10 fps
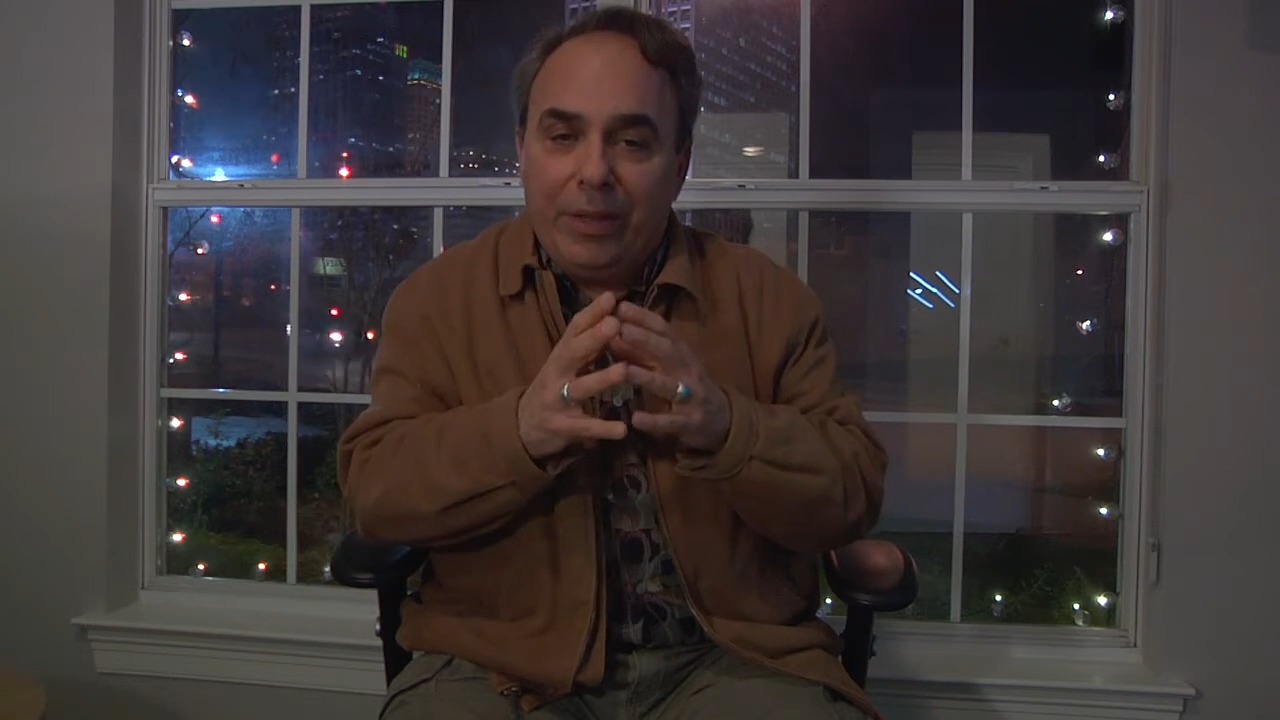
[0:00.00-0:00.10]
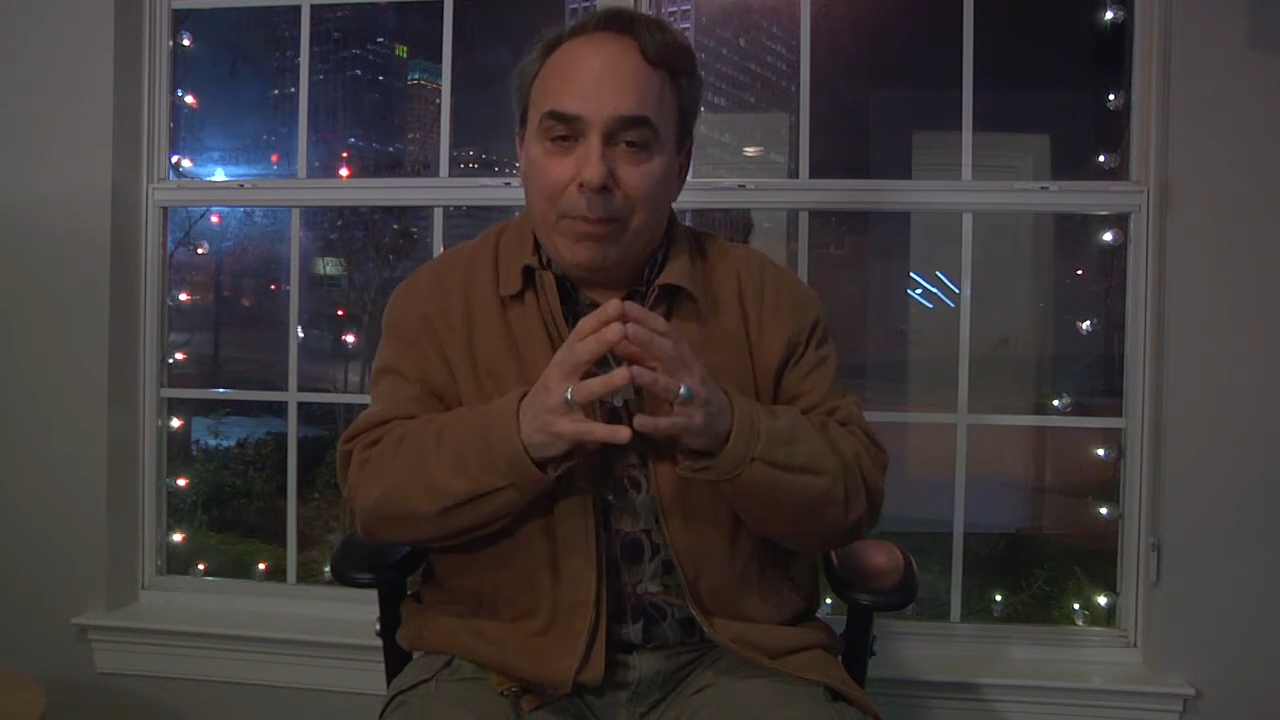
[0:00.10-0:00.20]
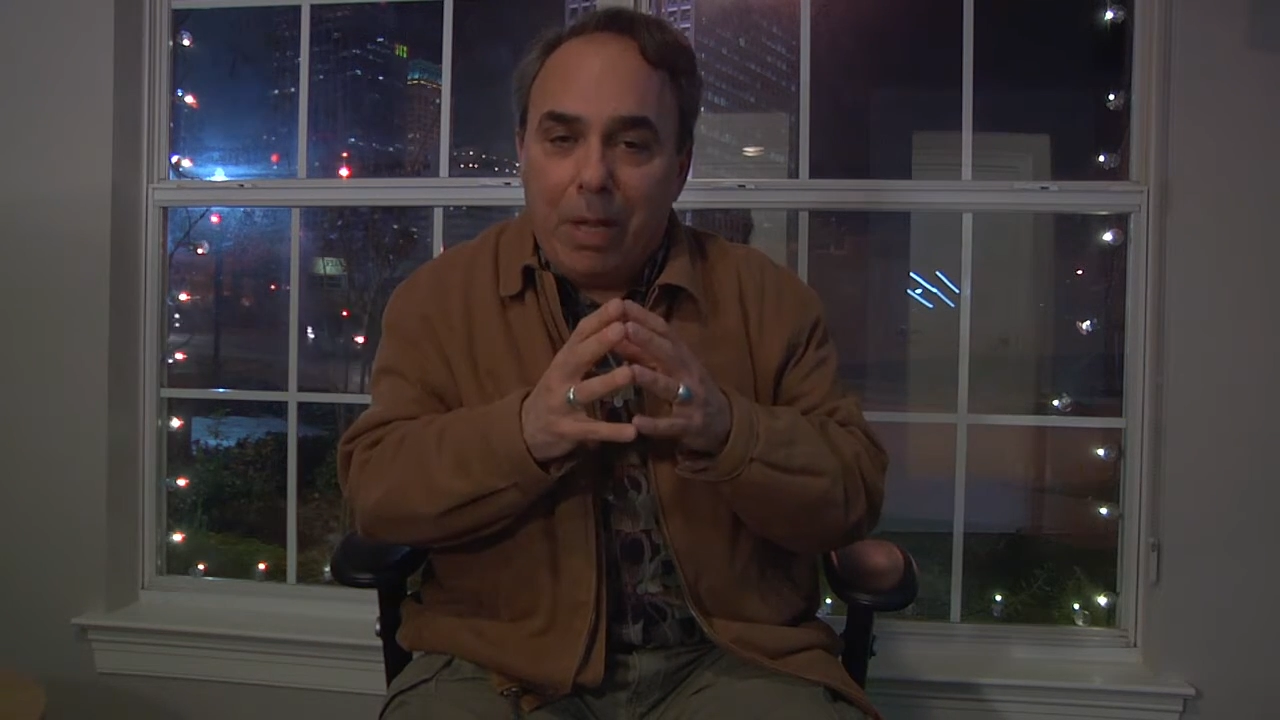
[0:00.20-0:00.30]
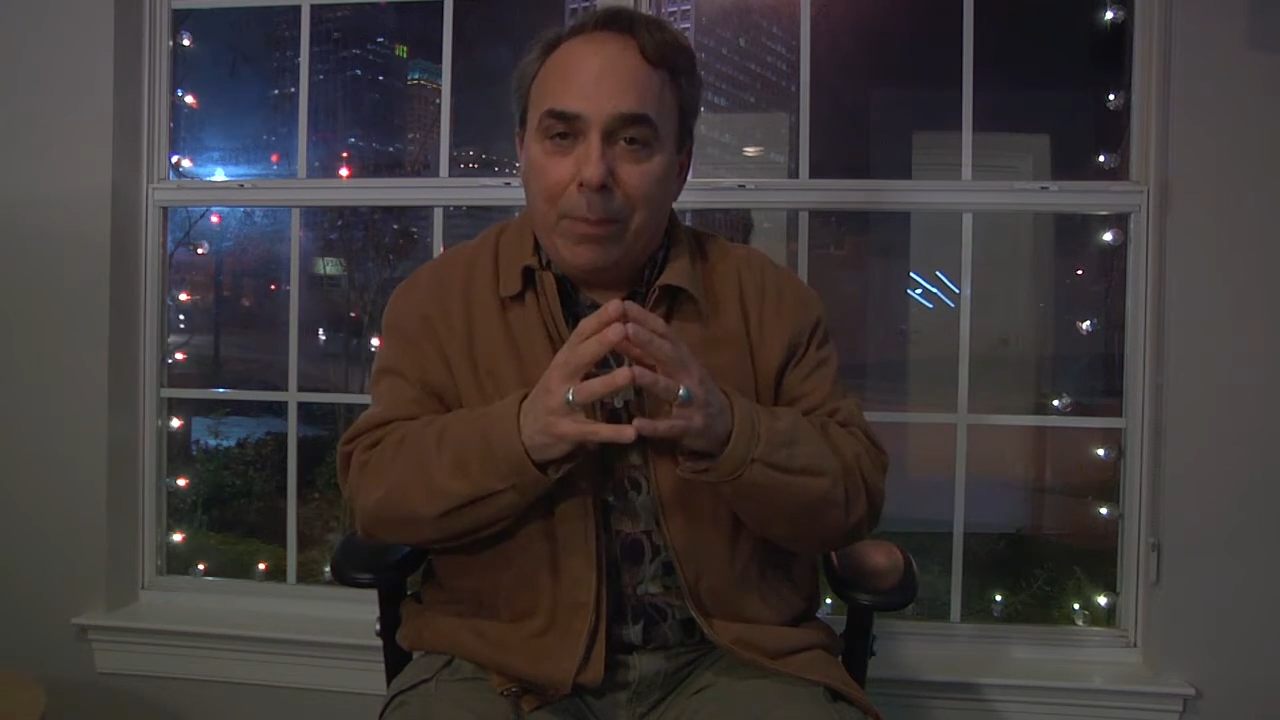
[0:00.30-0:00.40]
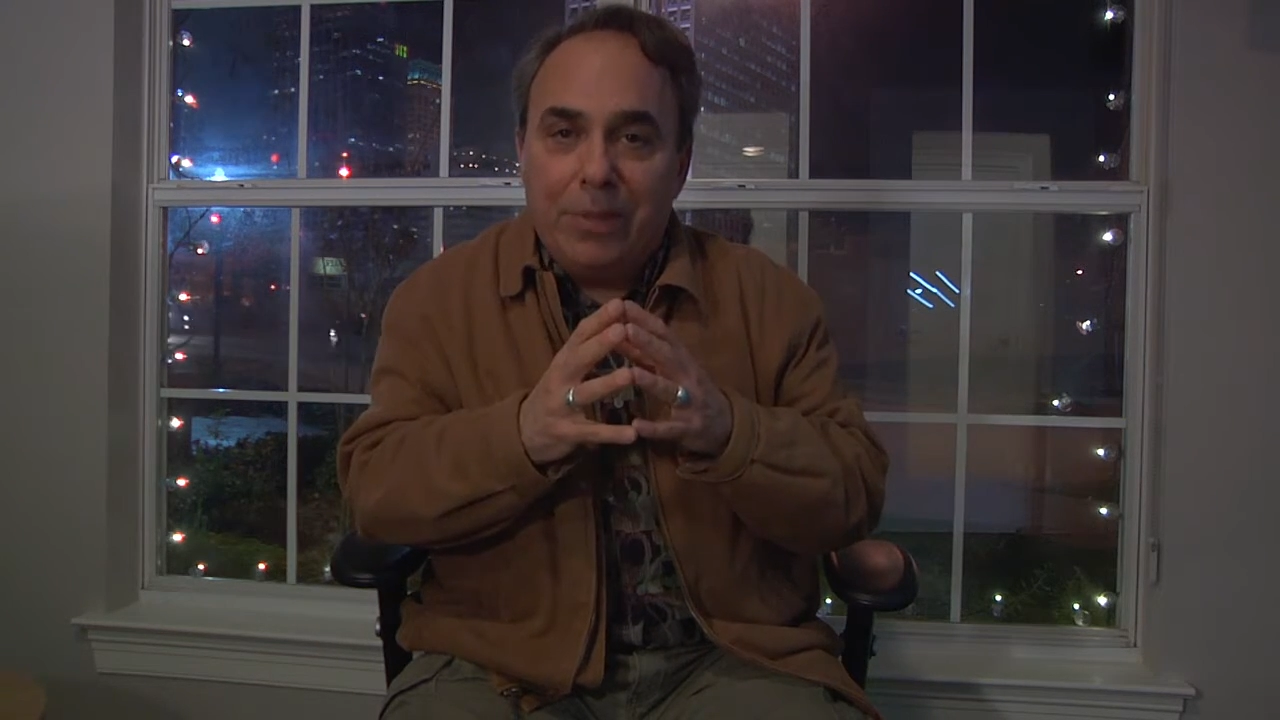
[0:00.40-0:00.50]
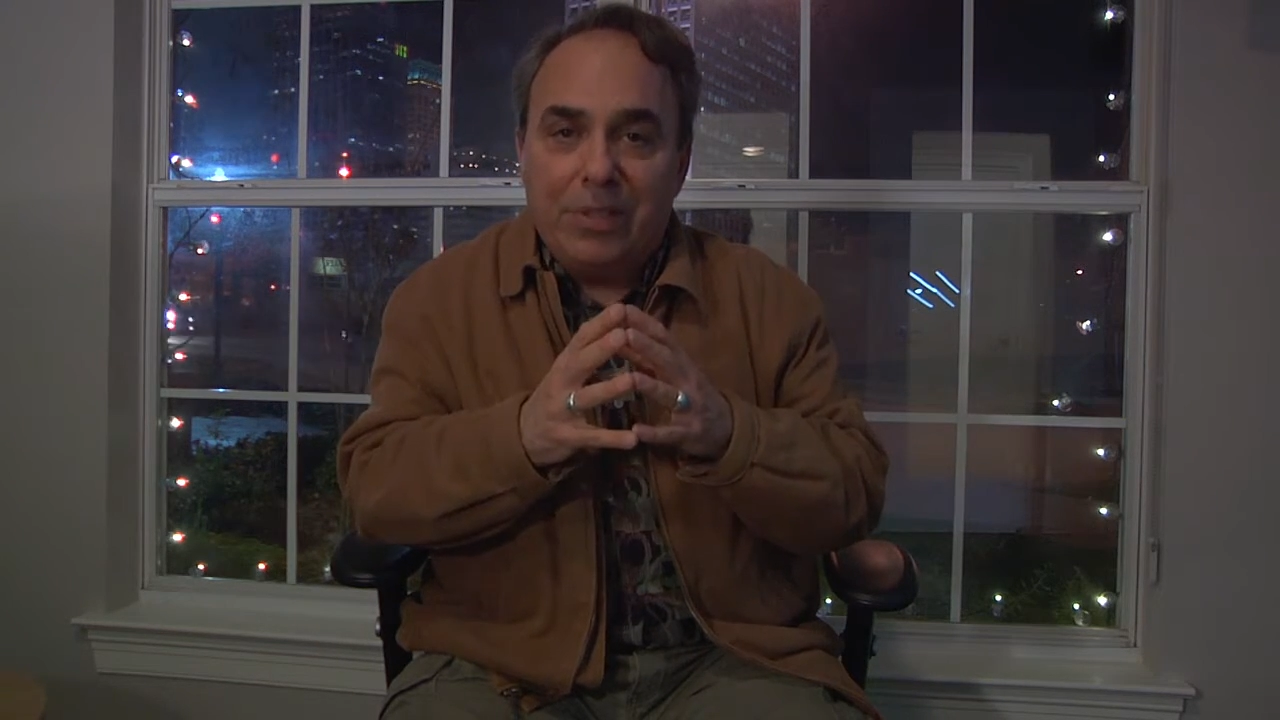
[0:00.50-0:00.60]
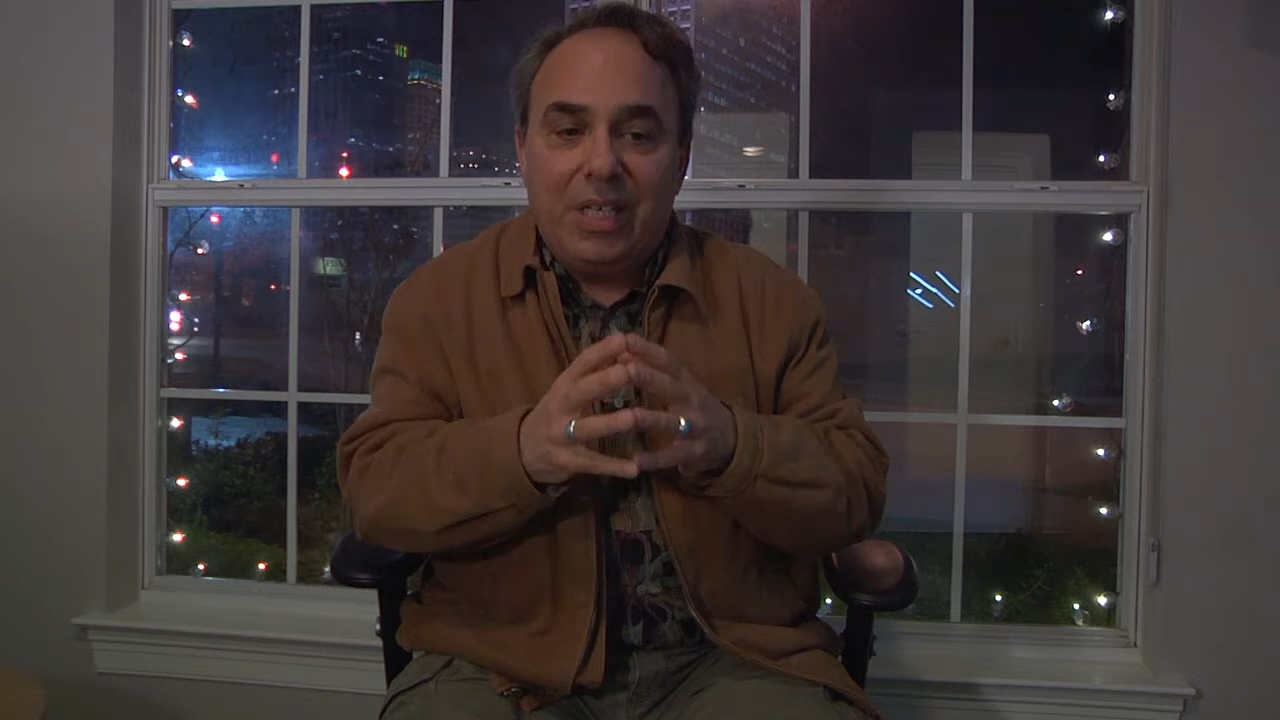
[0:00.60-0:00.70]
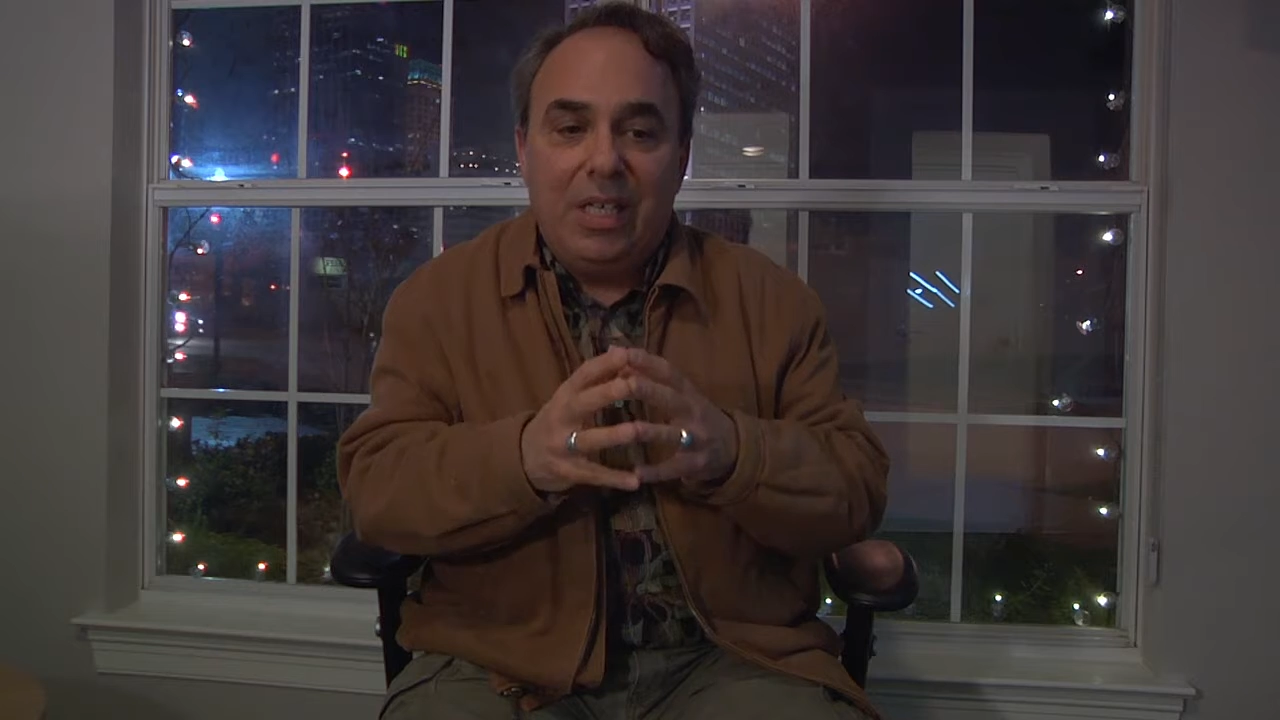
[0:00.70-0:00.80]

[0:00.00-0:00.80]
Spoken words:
them up is